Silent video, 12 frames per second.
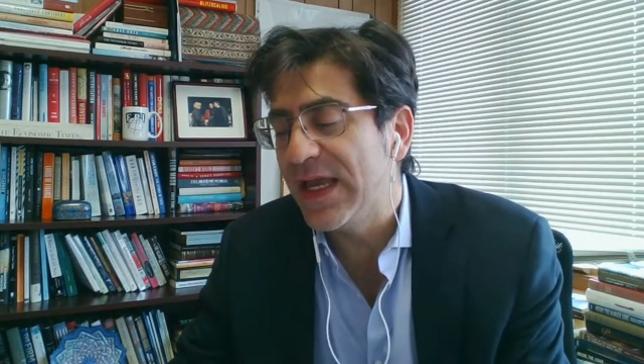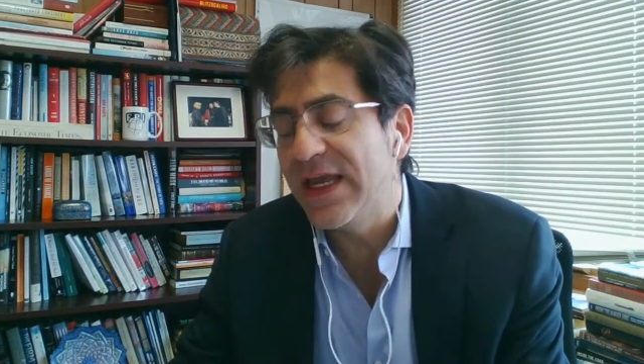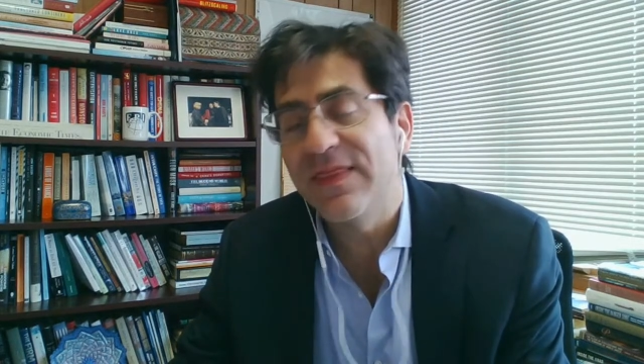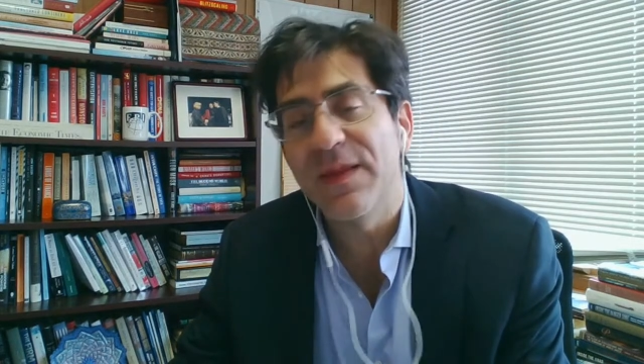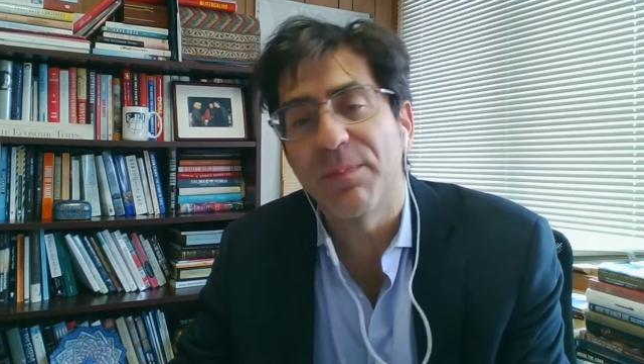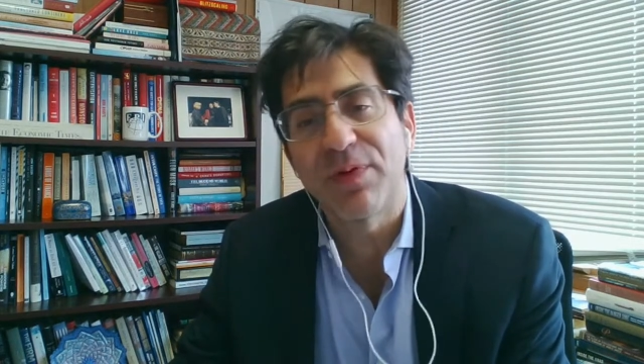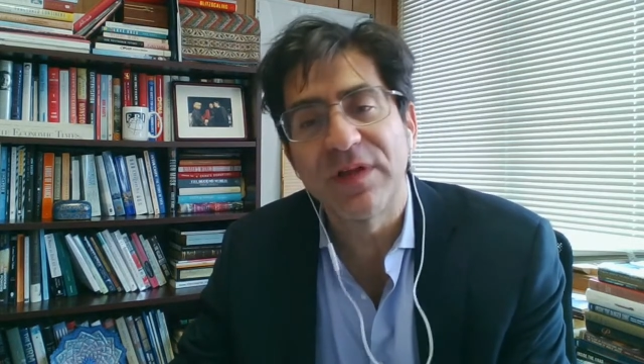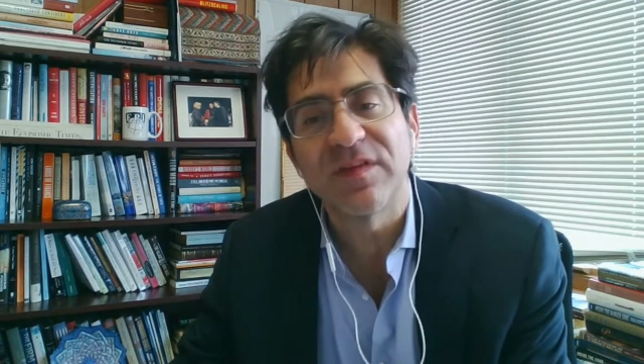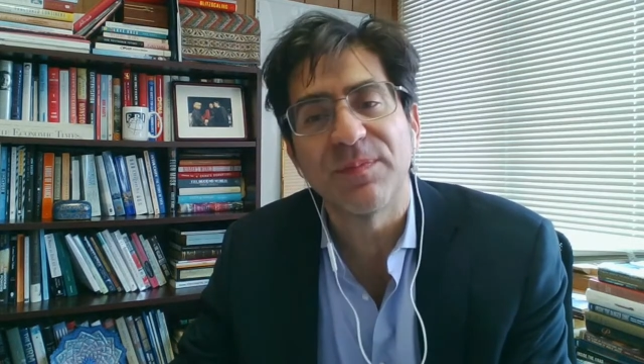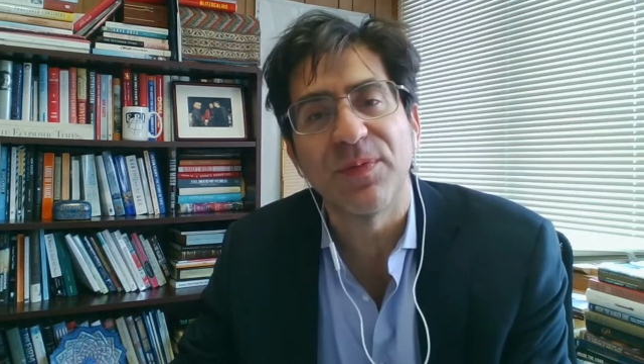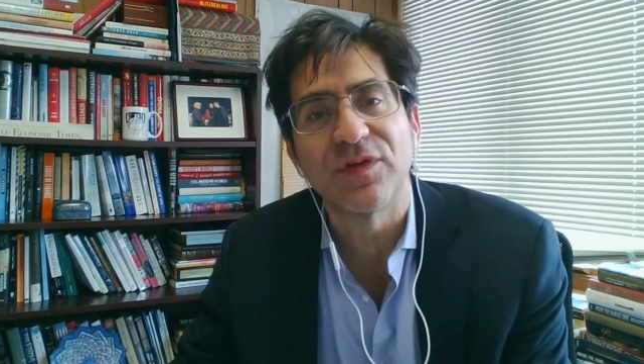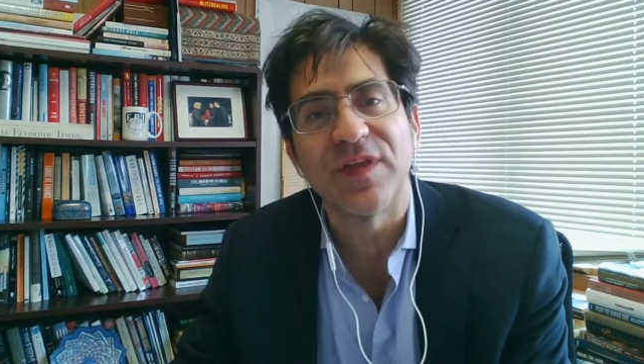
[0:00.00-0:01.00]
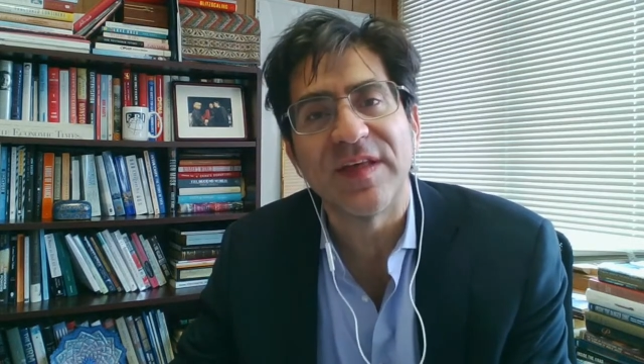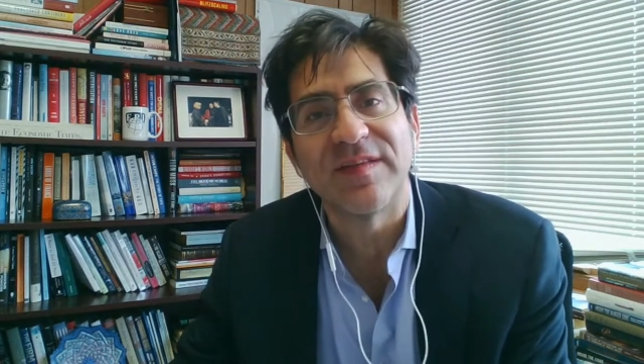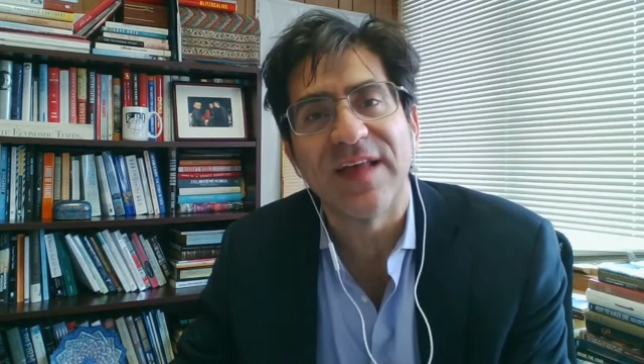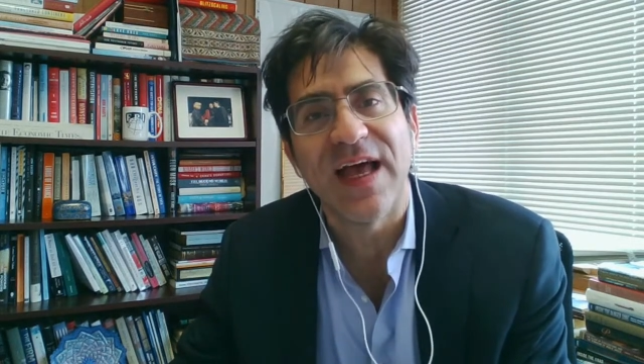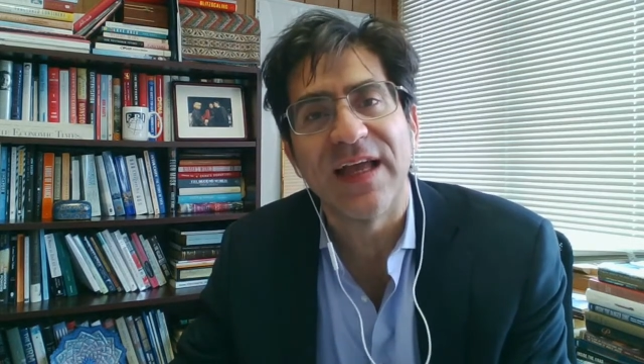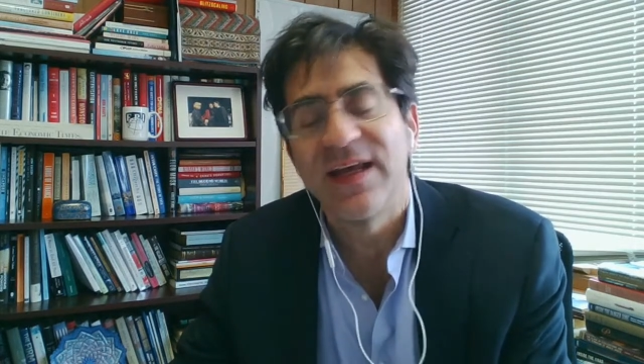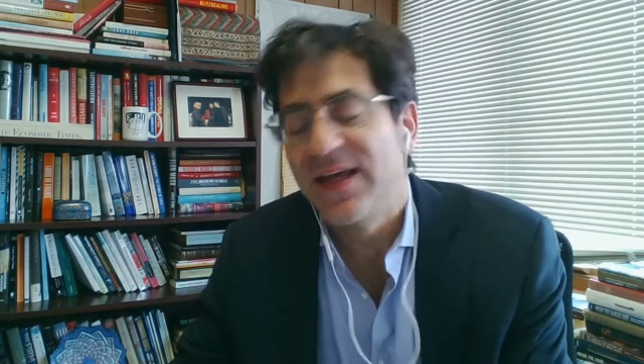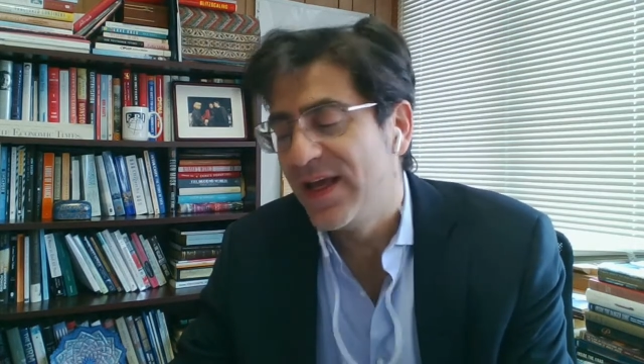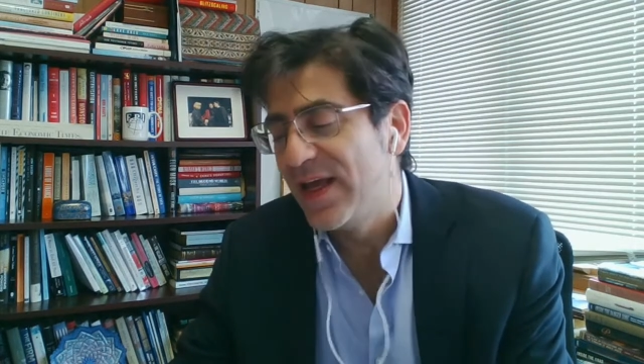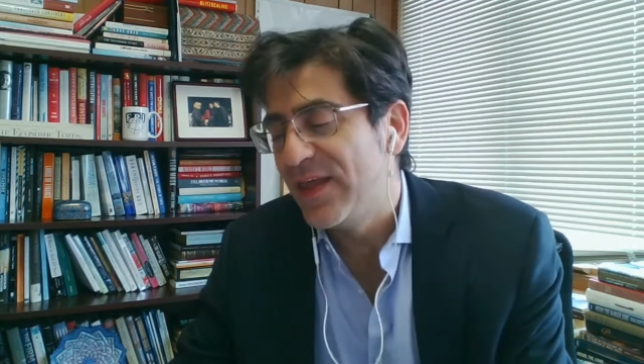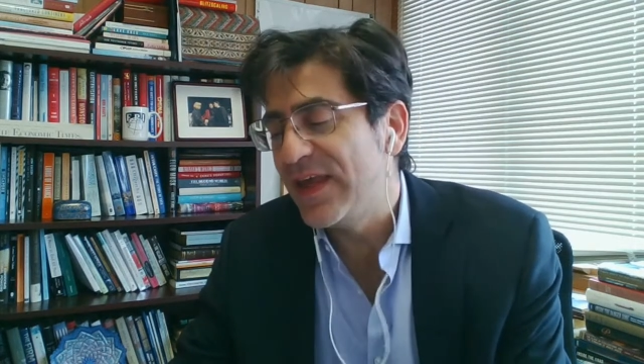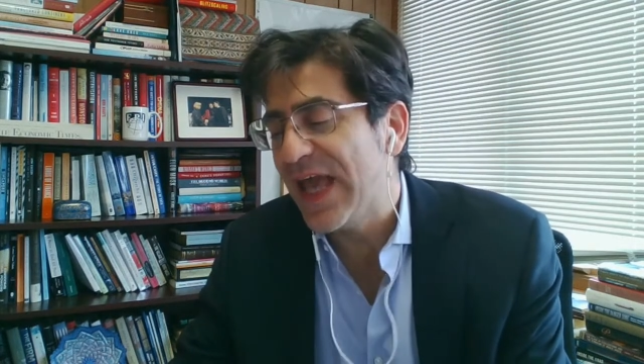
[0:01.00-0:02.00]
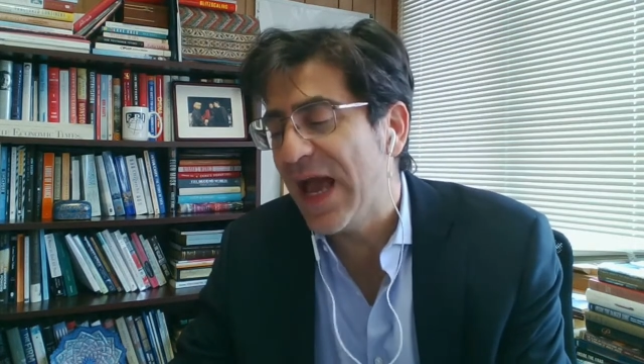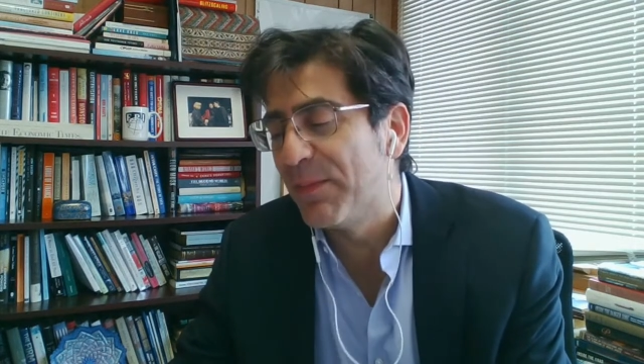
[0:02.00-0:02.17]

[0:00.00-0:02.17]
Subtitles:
In the principles, they said, the